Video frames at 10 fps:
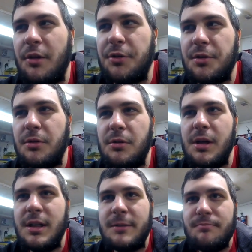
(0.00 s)
go through,
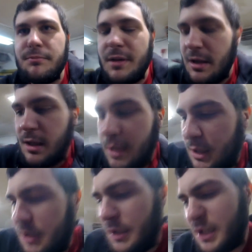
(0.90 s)

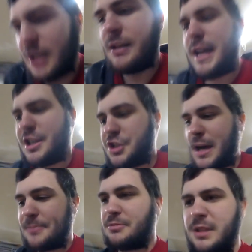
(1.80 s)
a lot of
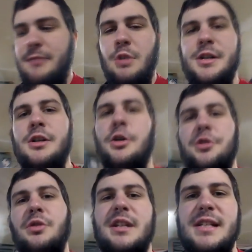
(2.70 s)
shops really wouldn't go
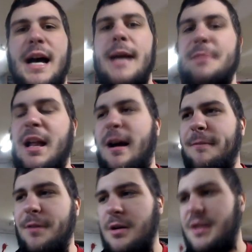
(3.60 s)
through the time and
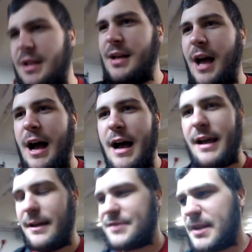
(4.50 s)
effort
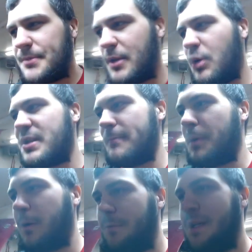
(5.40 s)
if something wasn't
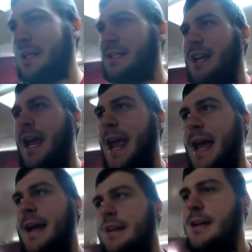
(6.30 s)
perfect
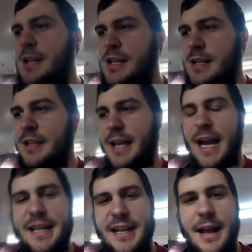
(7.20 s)
and the
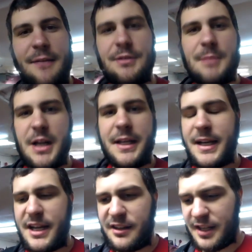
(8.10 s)
guy didn't have the money
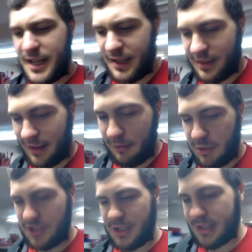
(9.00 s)
kind of thing. They
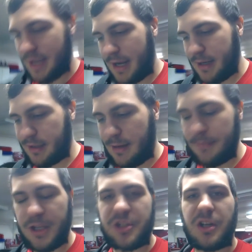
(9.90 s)
would just say,
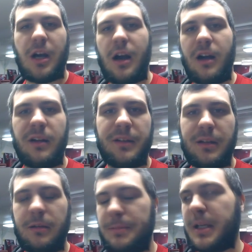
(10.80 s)
come get your car, you
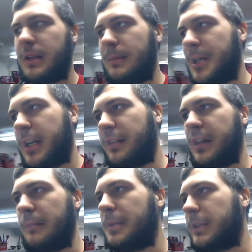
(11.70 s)
know, pick it up kind of
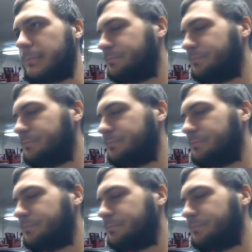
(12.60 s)
thing. But